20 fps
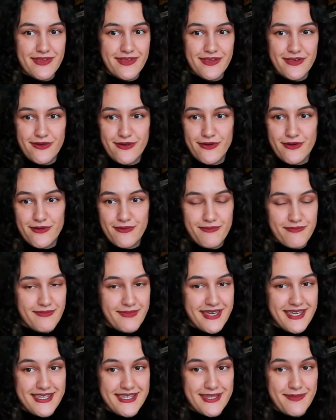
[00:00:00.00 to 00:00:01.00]
your
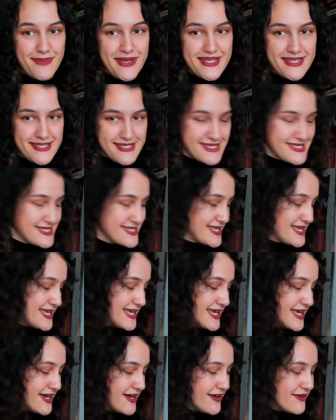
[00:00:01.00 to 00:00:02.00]
independence.
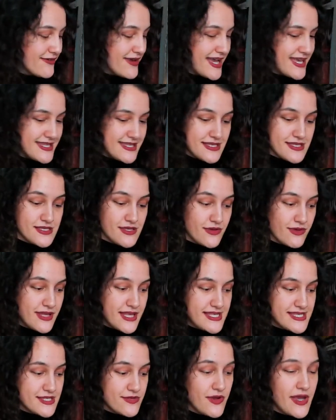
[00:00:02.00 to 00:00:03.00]
All right, so
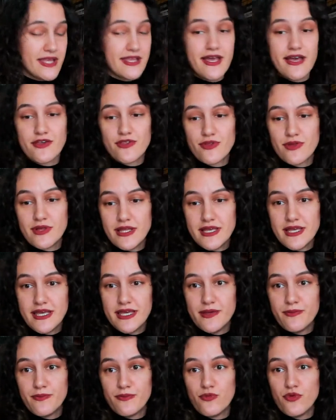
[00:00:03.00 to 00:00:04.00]
let's try it
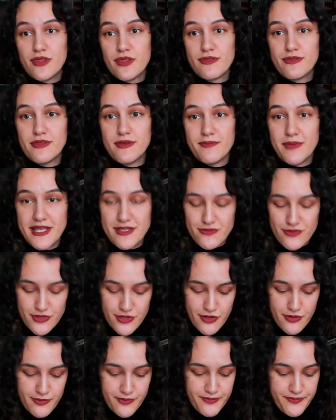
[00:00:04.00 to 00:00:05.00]
actually with the
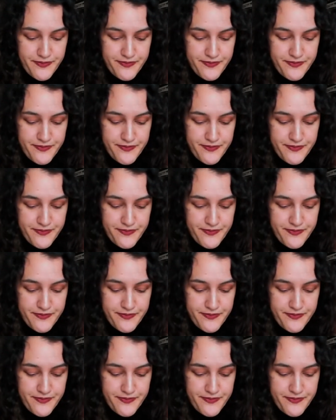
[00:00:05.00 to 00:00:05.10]
metronome.